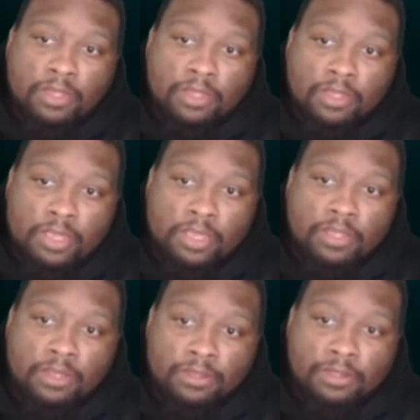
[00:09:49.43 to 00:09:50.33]

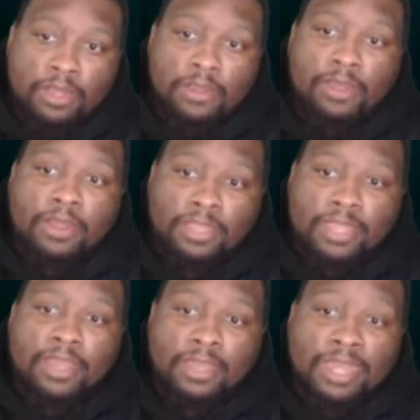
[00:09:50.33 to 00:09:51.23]
Yeah. Oh, oh
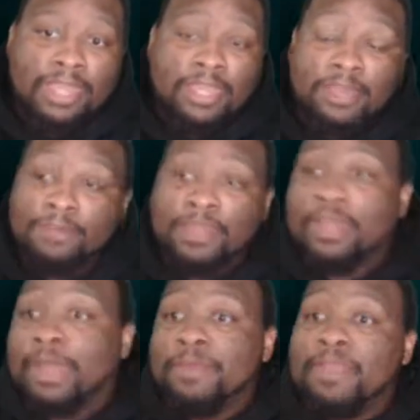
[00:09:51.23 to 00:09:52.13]
yeah, I am, man.
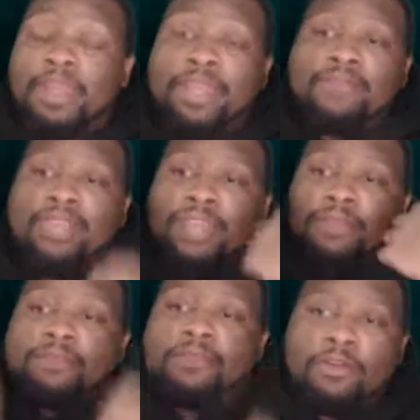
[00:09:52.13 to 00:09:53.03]
I mean, I even got a,
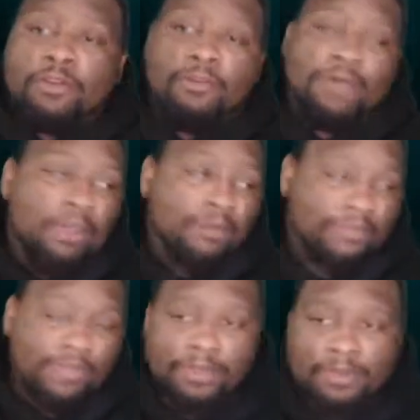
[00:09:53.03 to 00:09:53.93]
a whole
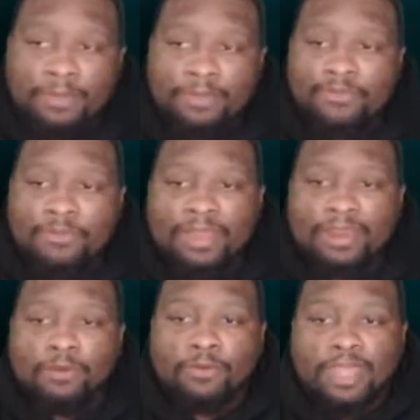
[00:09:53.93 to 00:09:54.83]
outfit. I've even made
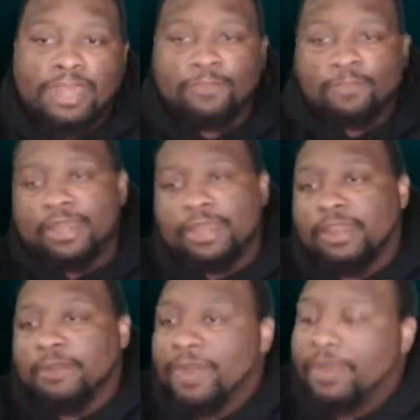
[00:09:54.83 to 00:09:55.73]
a whole cosplay out
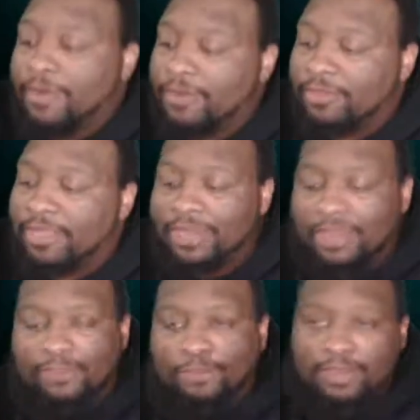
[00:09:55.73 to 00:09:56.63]
of the Power Ranger thing.
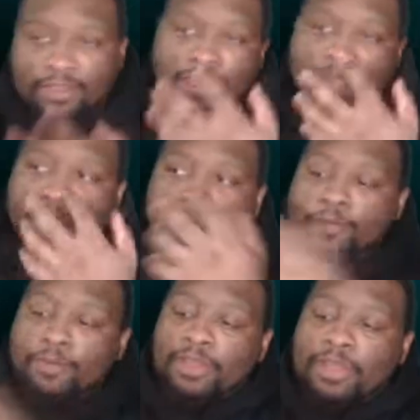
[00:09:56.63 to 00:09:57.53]
That's what the
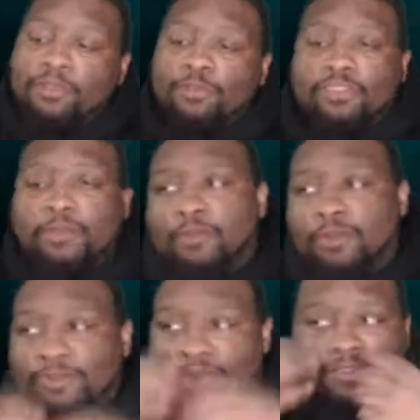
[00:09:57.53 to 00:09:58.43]
when I used the
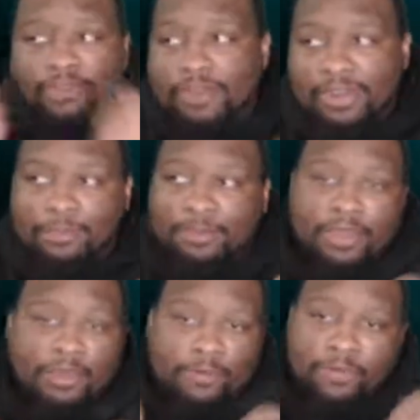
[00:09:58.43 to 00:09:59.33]
morph, I turned into
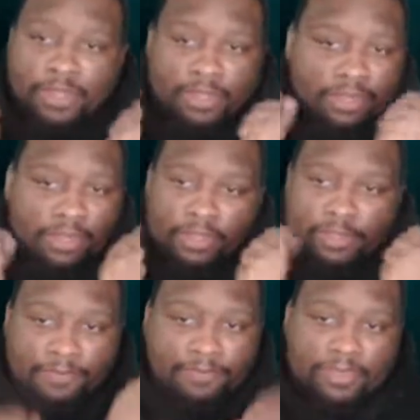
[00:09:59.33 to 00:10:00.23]
Player One, the
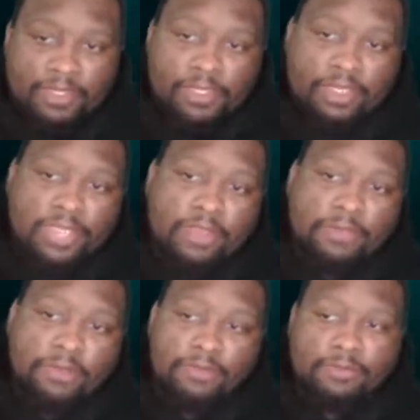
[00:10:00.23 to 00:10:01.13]

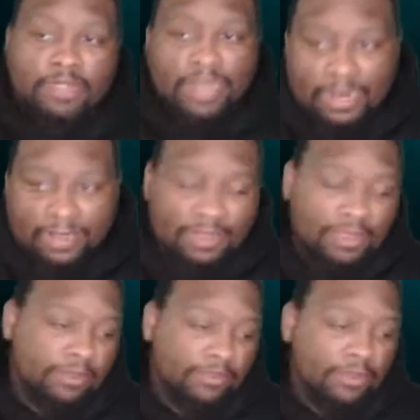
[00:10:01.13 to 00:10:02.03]
hero kind of thing.
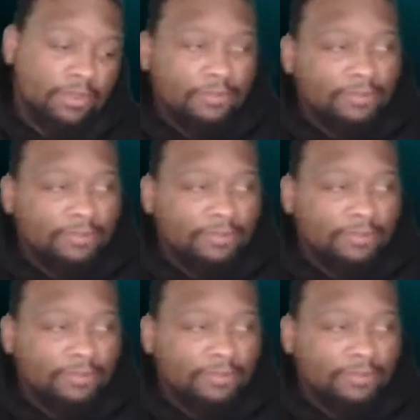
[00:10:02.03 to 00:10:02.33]
So